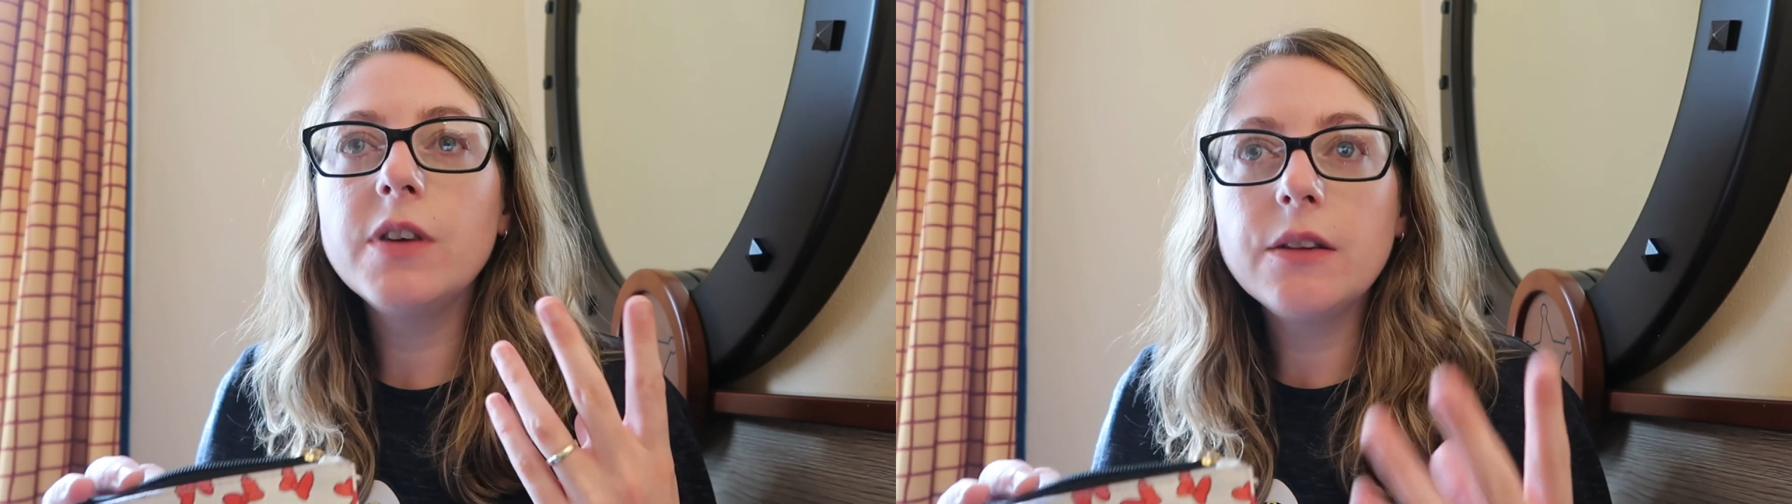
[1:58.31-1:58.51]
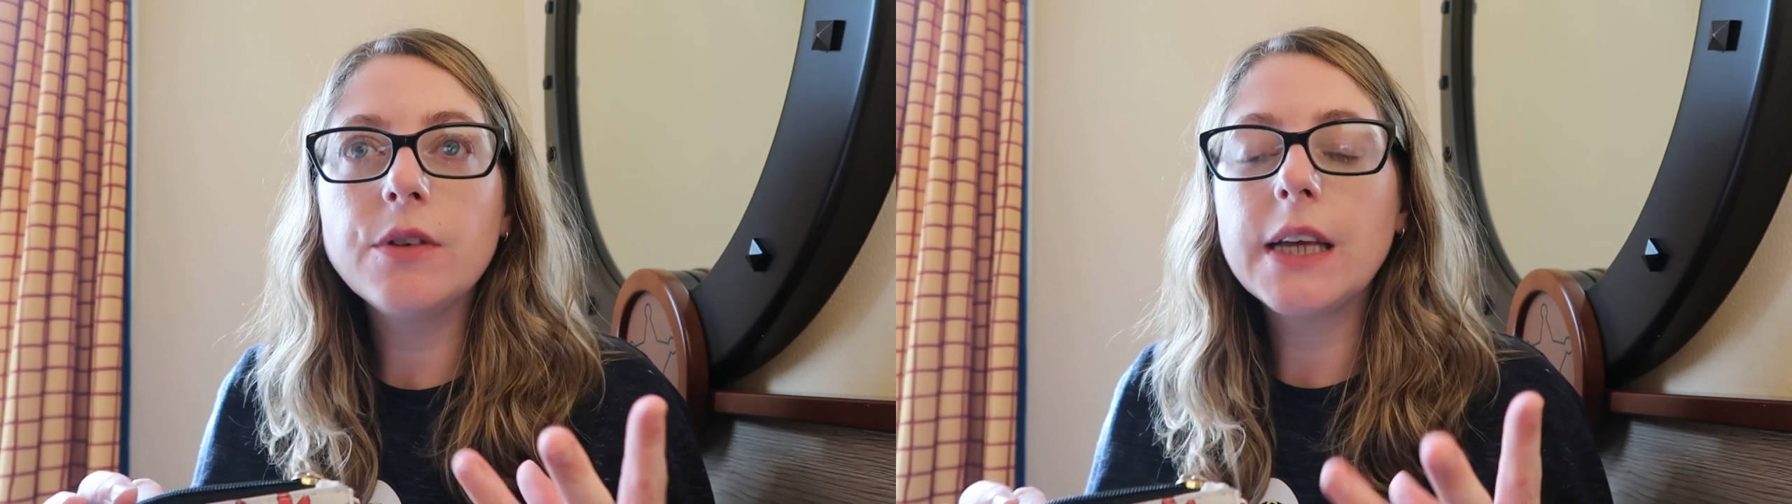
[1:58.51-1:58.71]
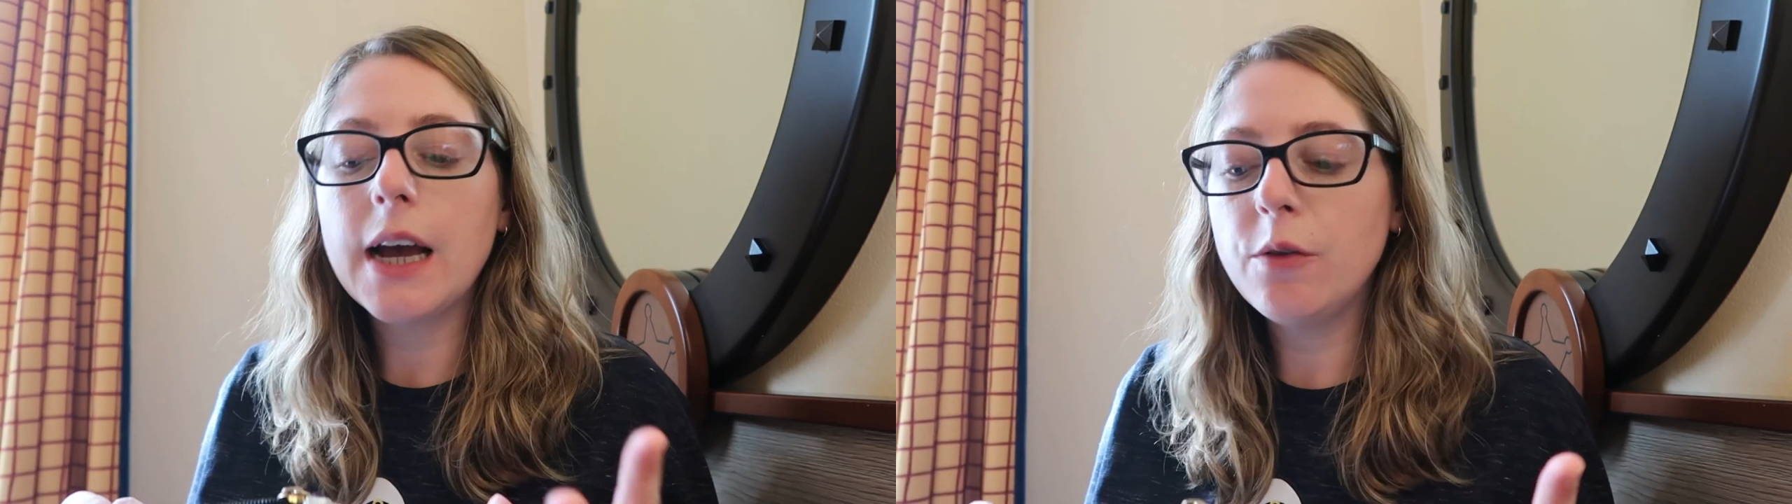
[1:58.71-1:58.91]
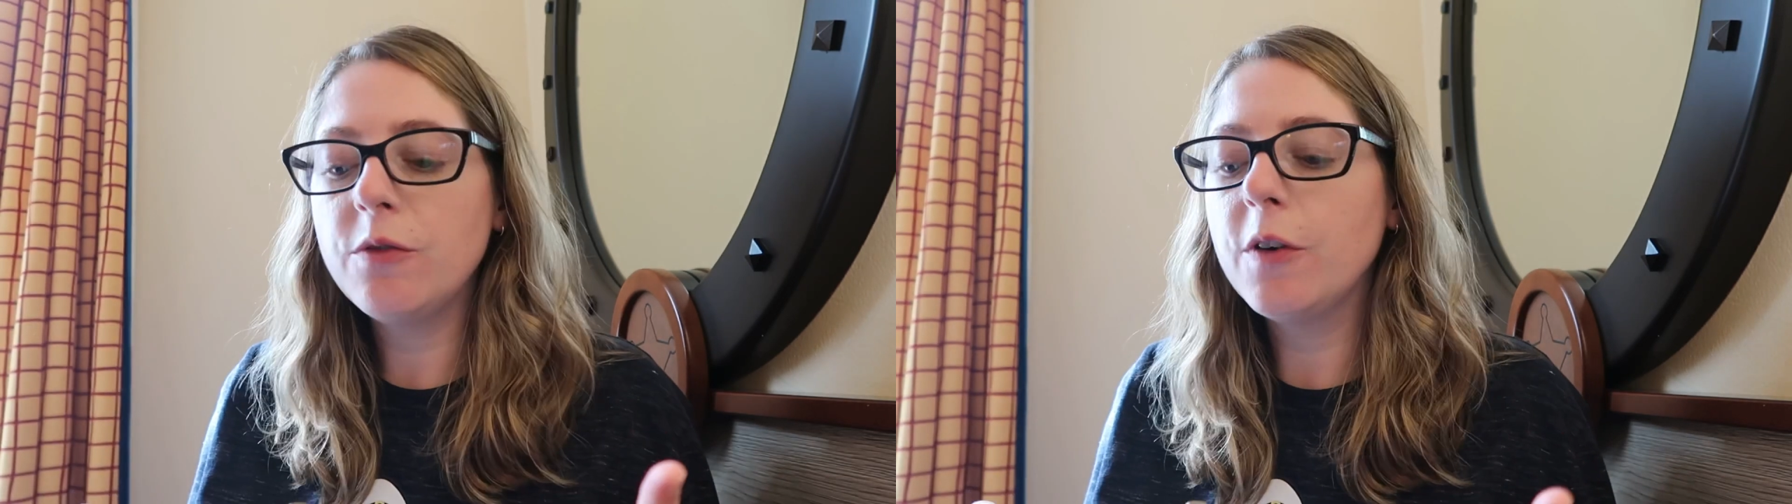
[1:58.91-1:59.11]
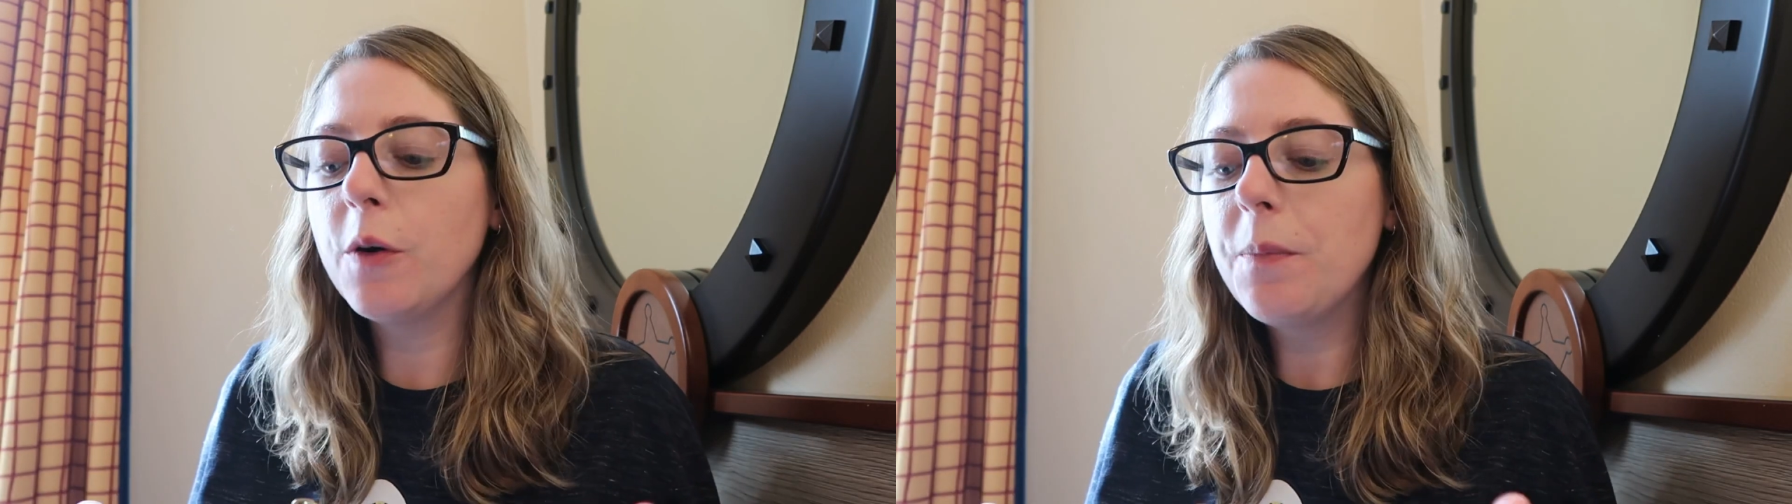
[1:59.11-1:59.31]
really
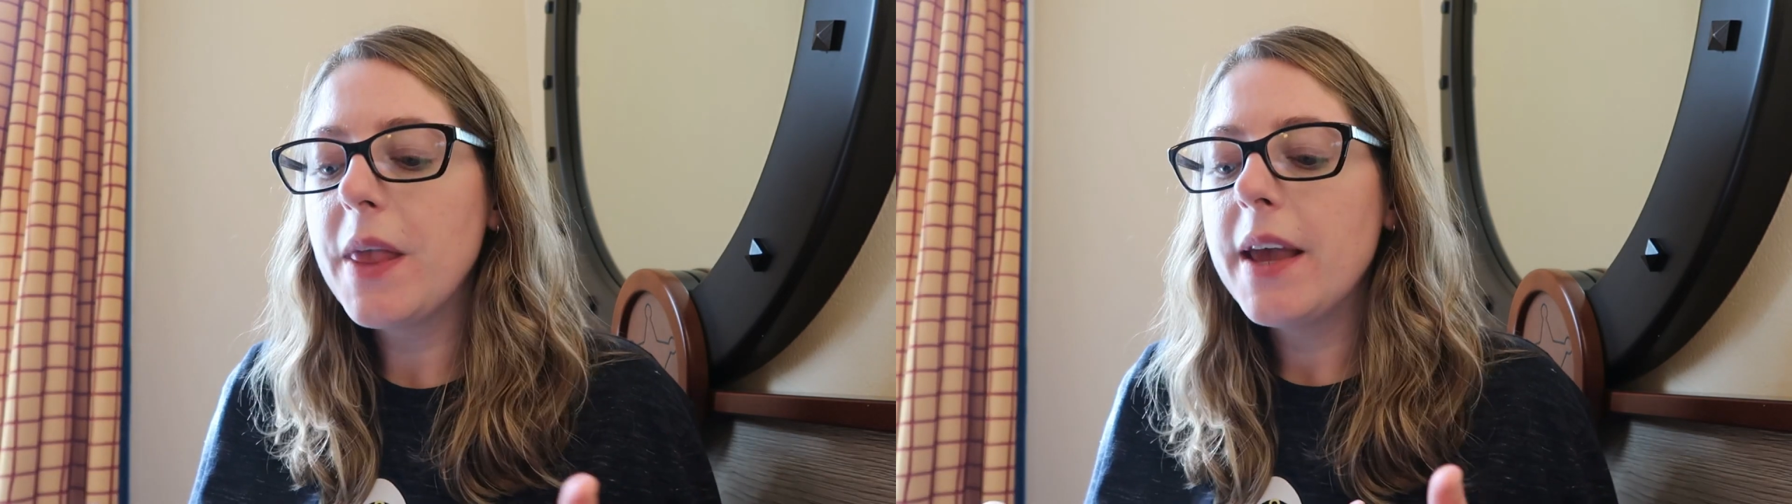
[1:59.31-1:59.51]
helpful.